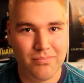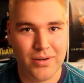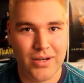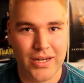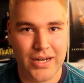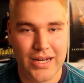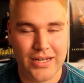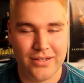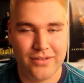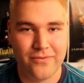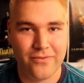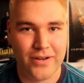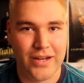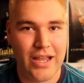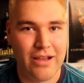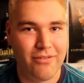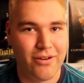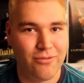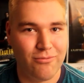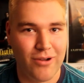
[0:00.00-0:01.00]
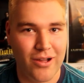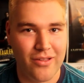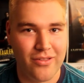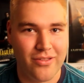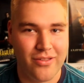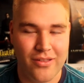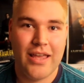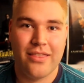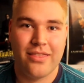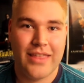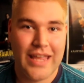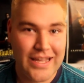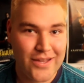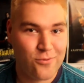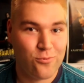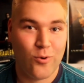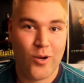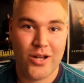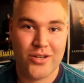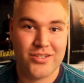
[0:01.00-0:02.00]
but I forget what it was. Hey, thanks
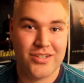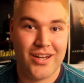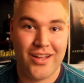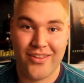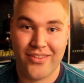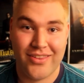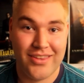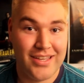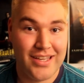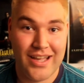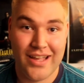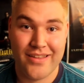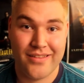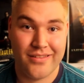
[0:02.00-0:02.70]
for watching. I'll see you guys